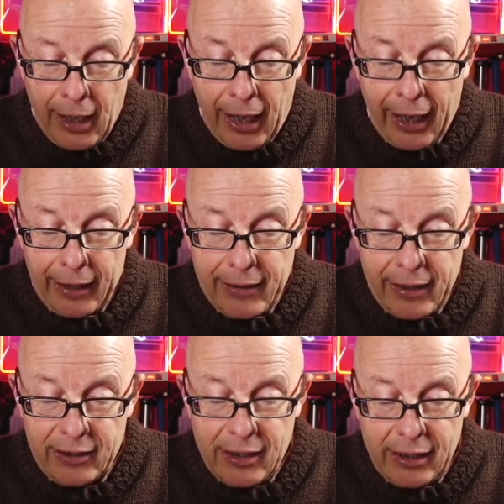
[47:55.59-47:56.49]
and there
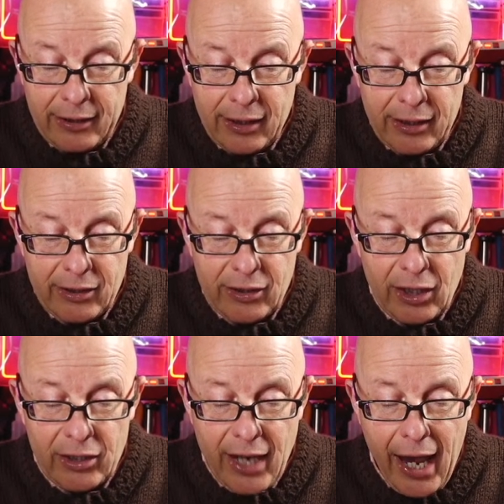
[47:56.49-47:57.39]
still exists
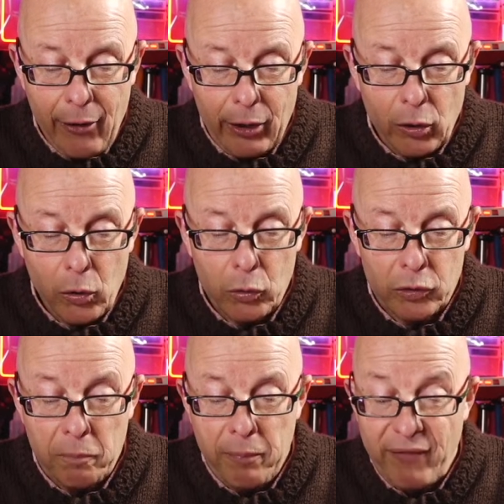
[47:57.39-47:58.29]
a tower
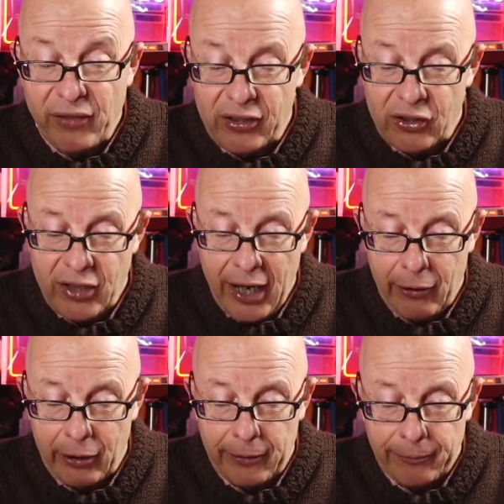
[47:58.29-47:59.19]
called Bevis
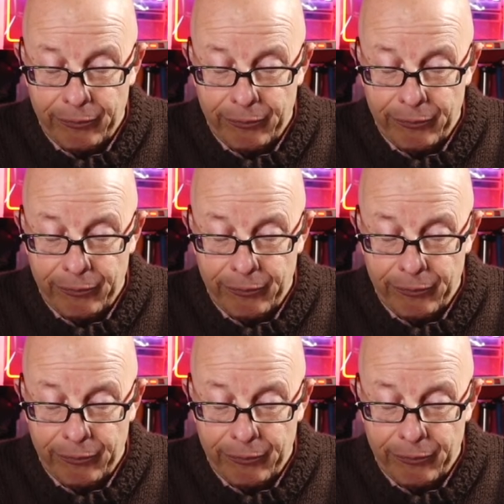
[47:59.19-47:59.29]
Tower.